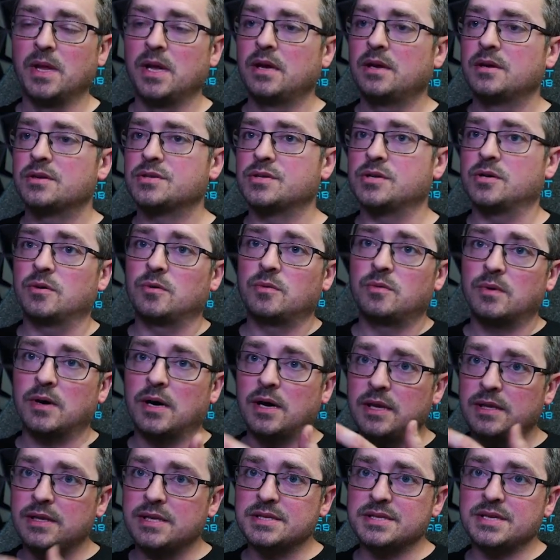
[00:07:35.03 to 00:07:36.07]
So
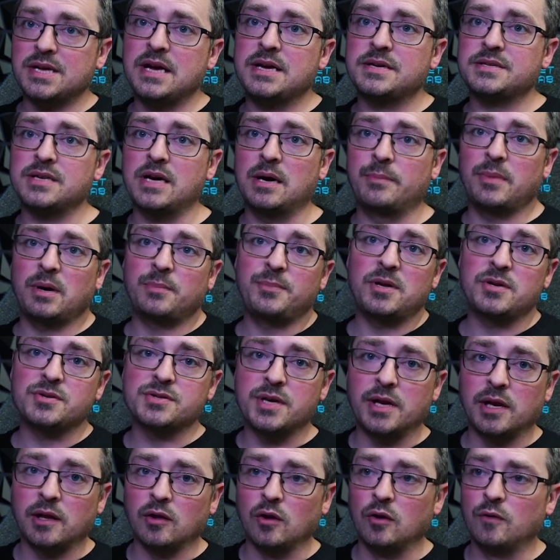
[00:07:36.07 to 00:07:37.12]
in this case, I'm going to be
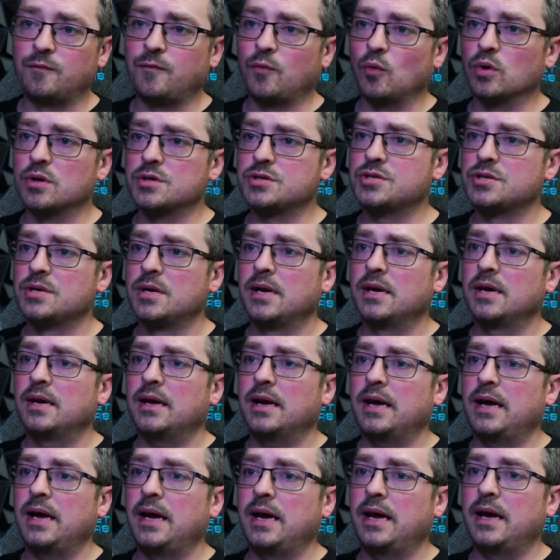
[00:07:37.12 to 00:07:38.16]
using the Glowforge,
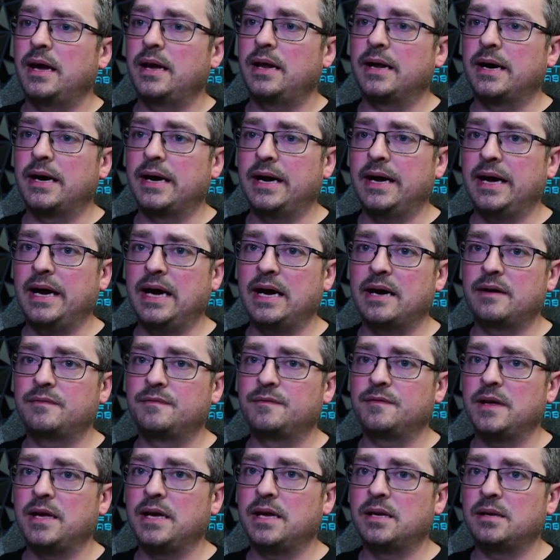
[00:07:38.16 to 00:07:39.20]
and I have
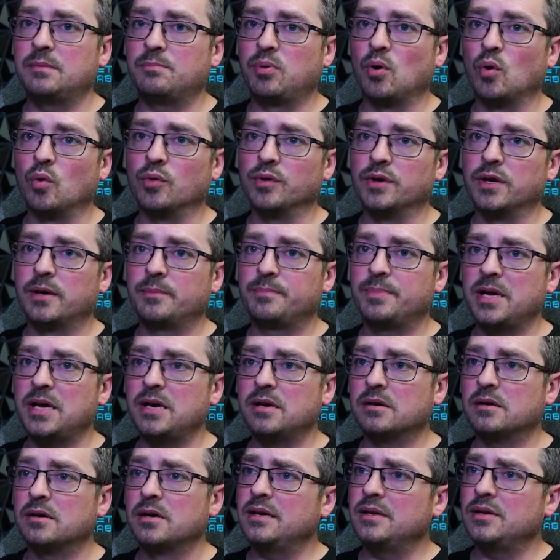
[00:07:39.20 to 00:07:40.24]
it pulled up
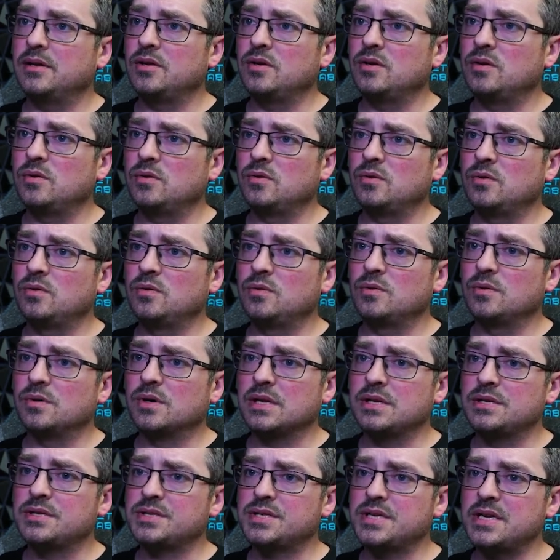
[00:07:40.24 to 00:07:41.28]
here. You
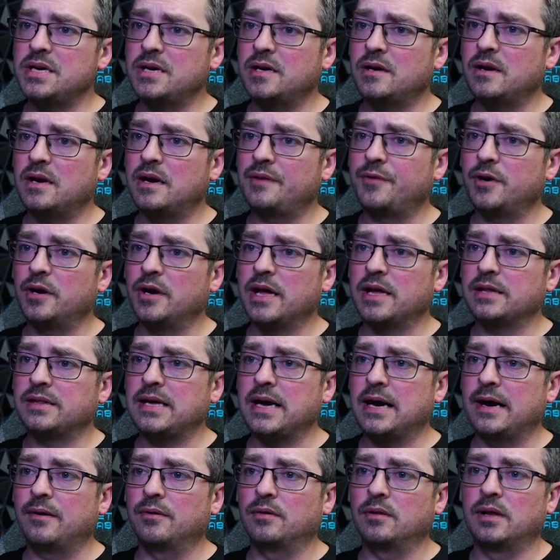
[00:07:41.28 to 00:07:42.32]
can see here I've already got
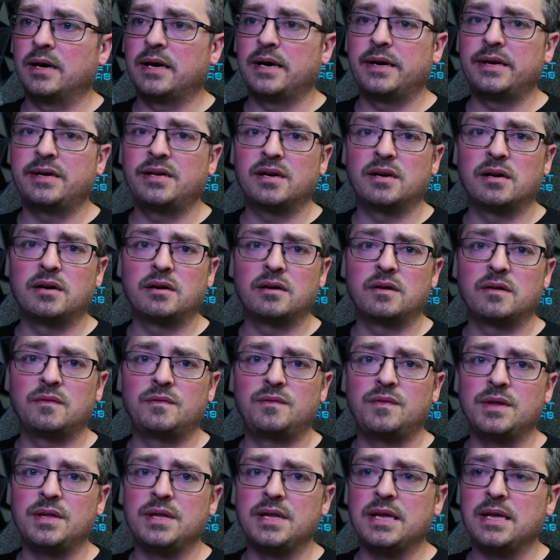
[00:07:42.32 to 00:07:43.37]
the outline
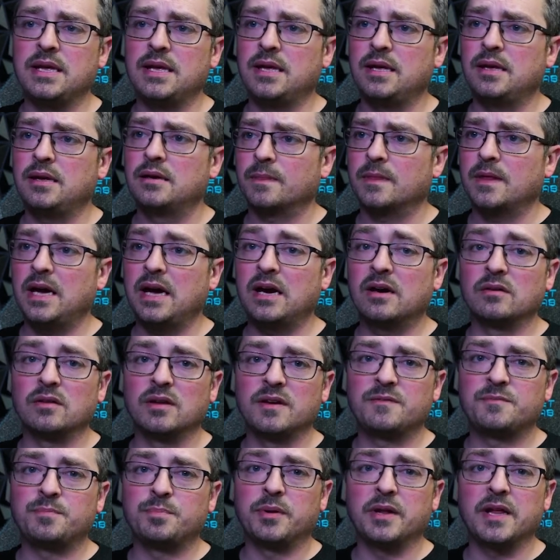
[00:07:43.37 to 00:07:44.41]
of the
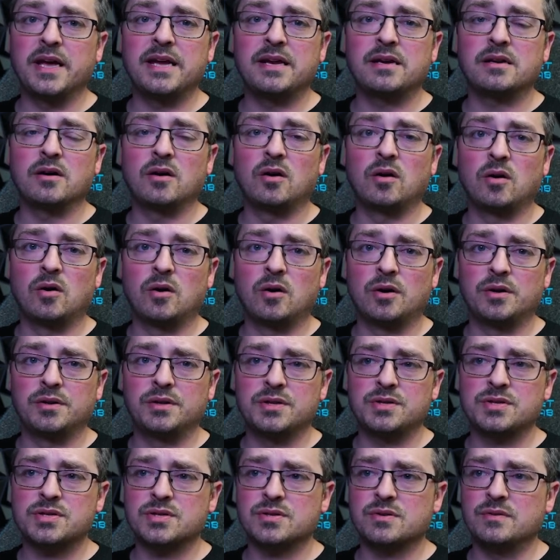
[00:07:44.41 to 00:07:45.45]
airlift plate on
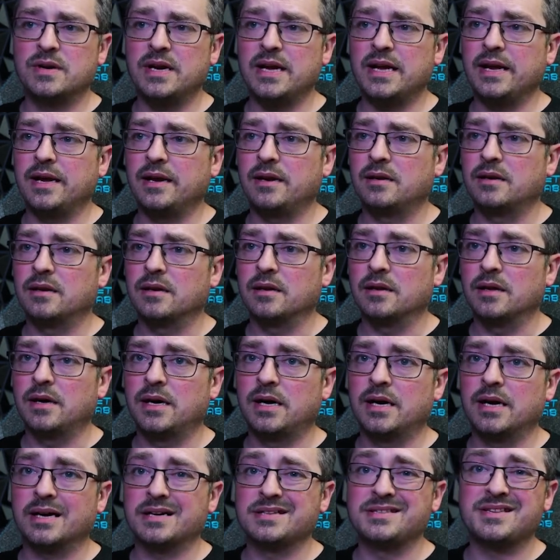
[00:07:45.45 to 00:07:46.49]
the screen
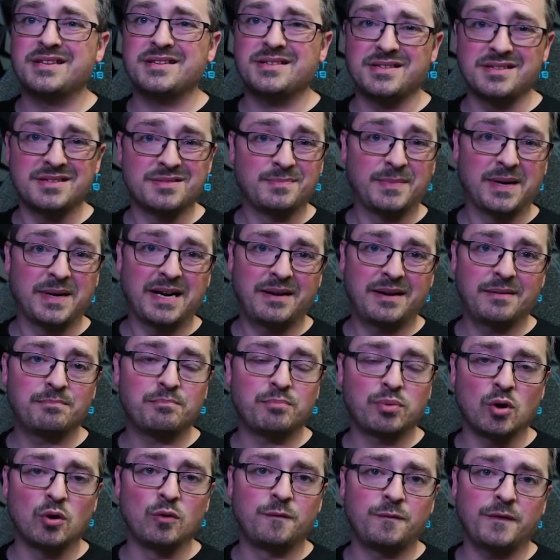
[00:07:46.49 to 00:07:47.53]
because this is my
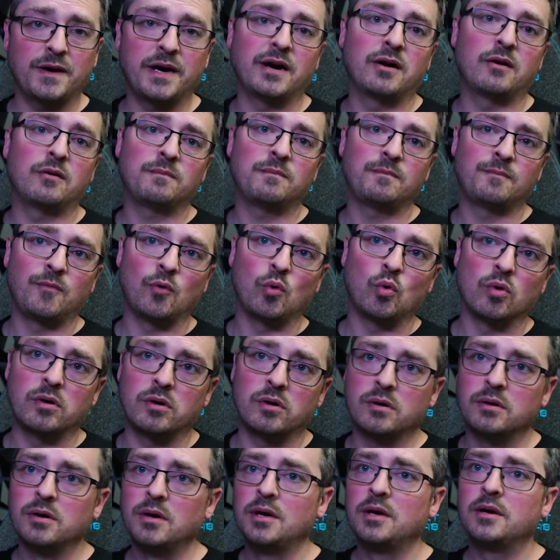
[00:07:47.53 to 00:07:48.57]
profile
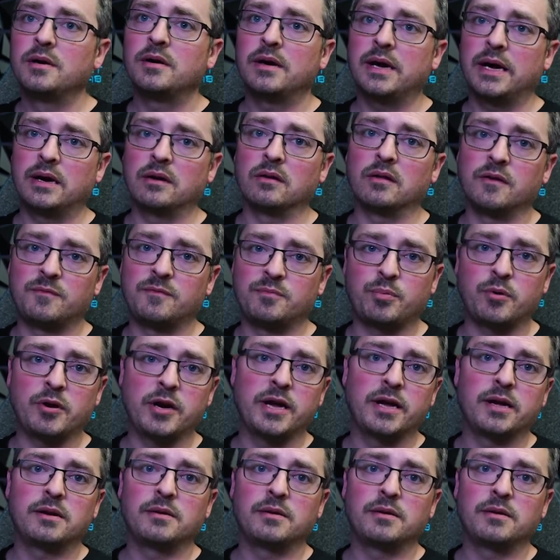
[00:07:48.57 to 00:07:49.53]
for airlift plate